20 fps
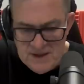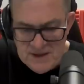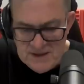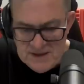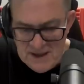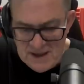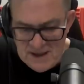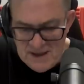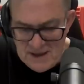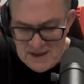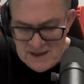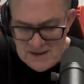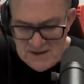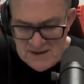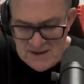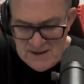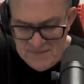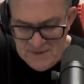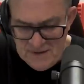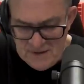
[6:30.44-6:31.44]
appreciate that it
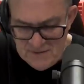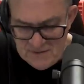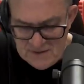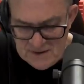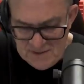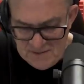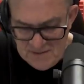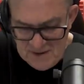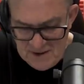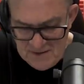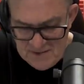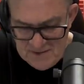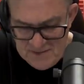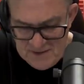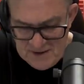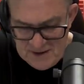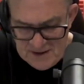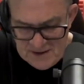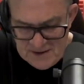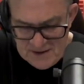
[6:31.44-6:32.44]
is difficult
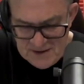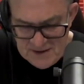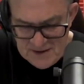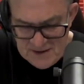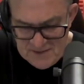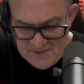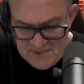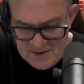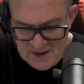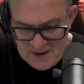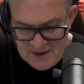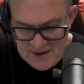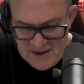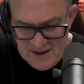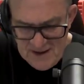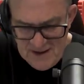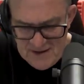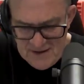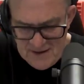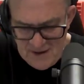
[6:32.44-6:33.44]
sometimes being a journalist, but I
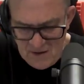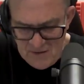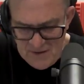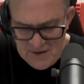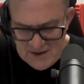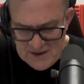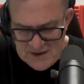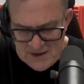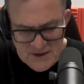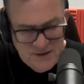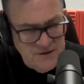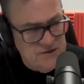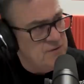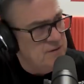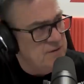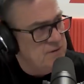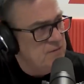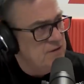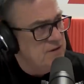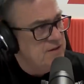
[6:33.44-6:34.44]
think in, on this
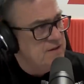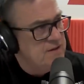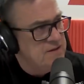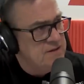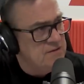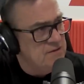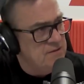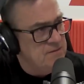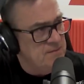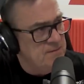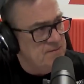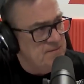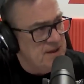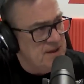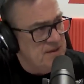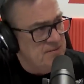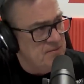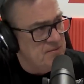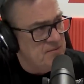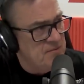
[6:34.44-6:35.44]
issue and with the group of
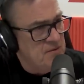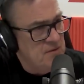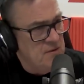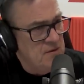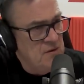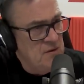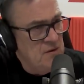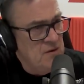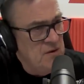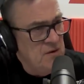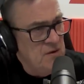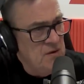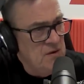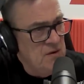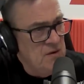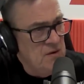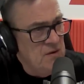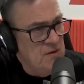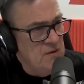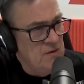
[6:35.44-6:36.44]
people
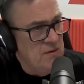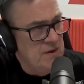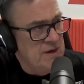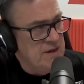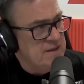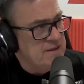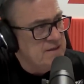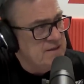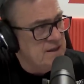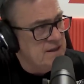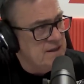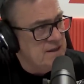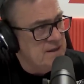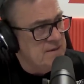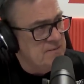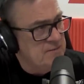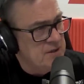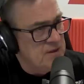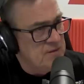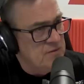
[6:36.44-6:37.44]
we're just hitting a
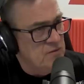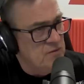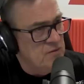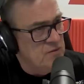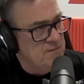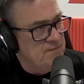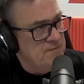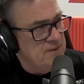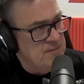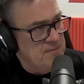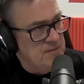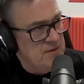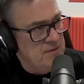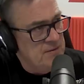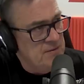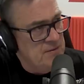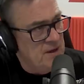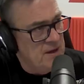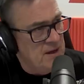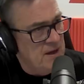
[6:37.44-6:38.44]
brick wall of people
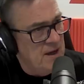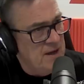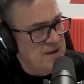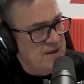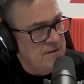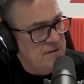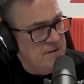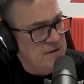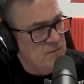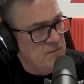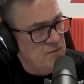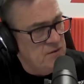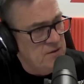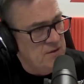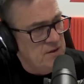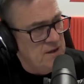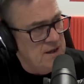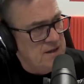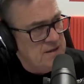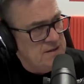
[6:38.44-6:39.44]
who I, I don't think want to
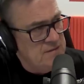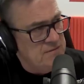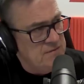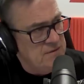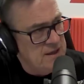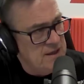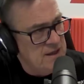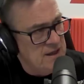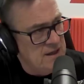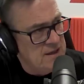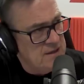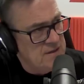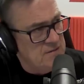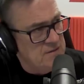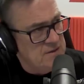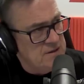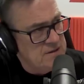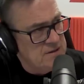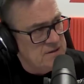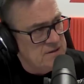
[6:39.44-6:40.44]
answer any hard
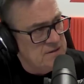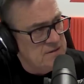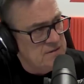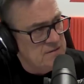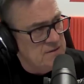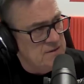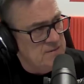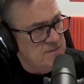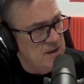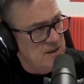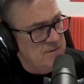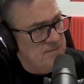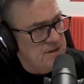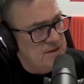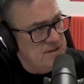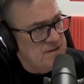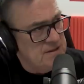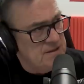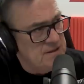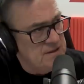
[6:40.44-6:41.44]
questions. Or am I
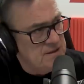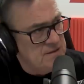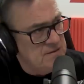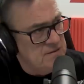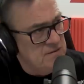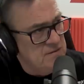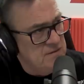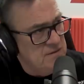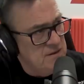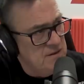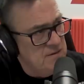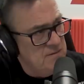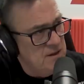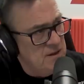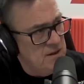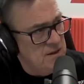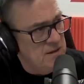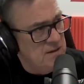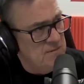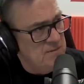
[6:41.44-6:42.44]
being cynical? Am
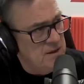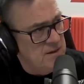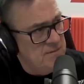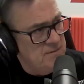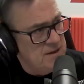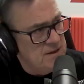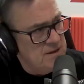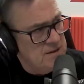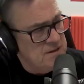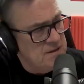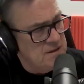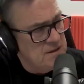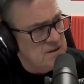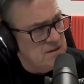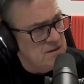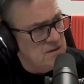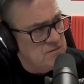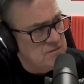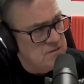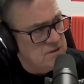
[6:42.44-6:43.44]
I, am I being a
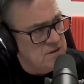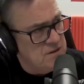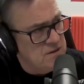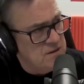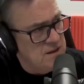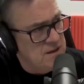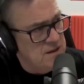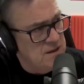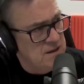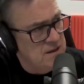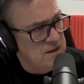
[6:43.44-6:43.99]
cynical old? No, dog there really